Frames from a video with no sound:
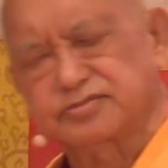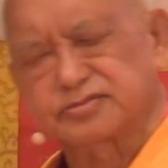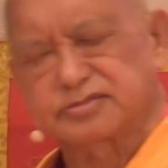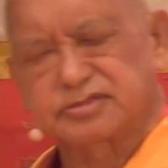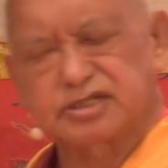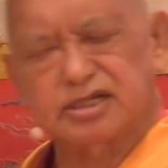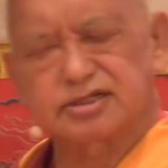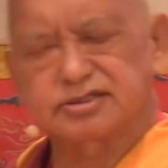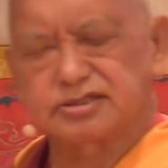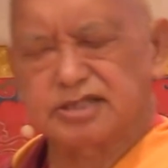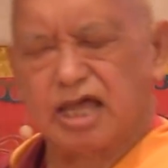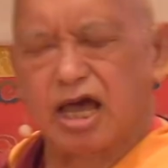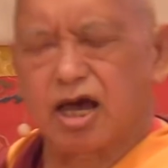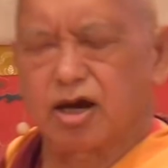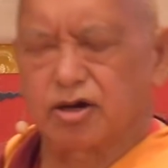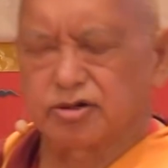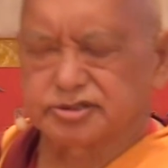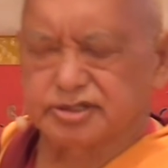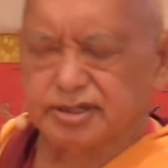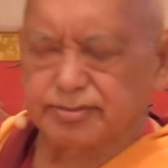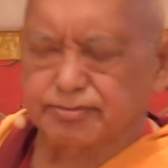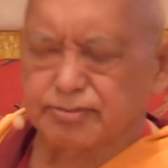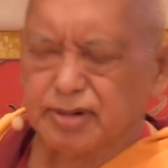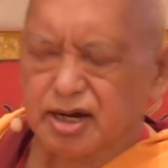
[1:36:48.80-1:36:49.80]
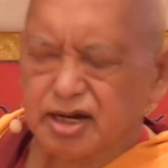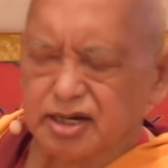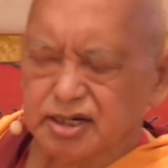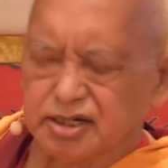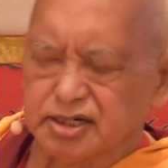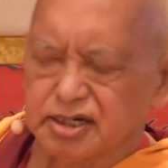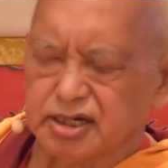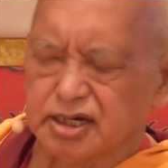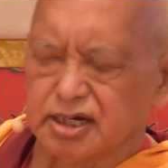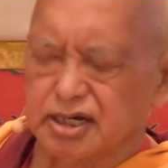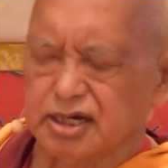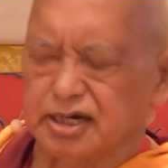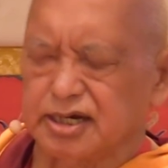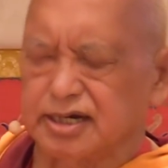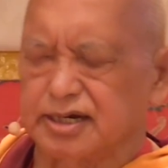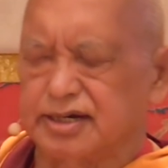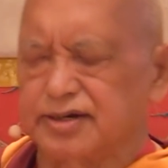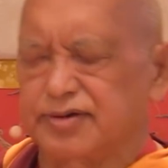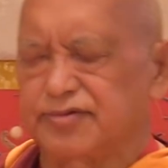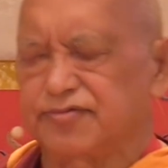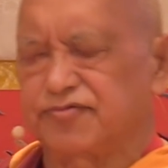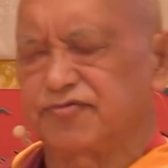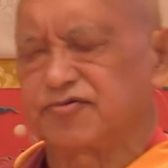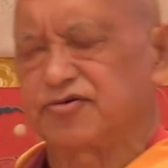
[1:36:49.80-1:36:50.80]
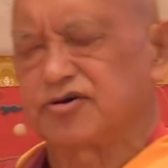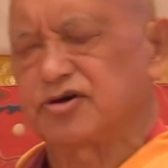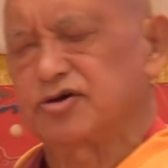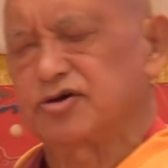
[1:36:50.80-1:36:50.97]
then now the monk, not